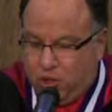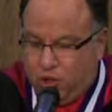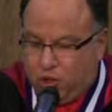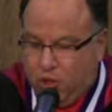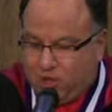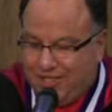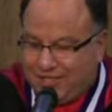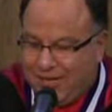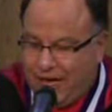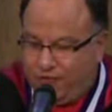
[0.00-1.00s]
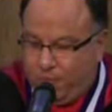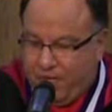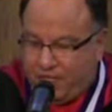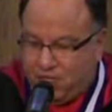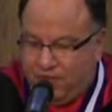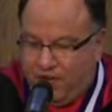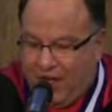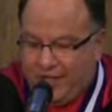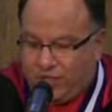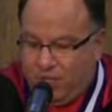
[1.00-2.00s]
whose most insightful pieces of advice